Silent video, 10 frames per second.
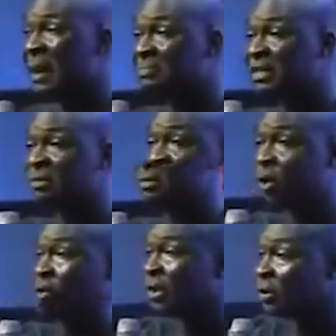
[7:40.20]
the baptism of
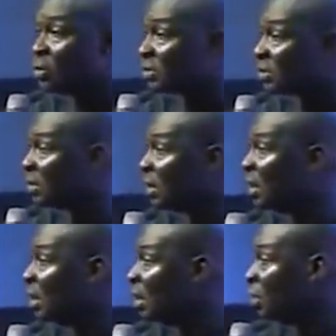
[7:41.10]
the Holy Ghost.
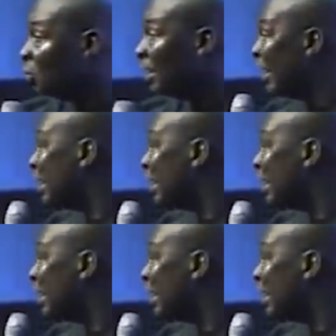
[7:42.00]
You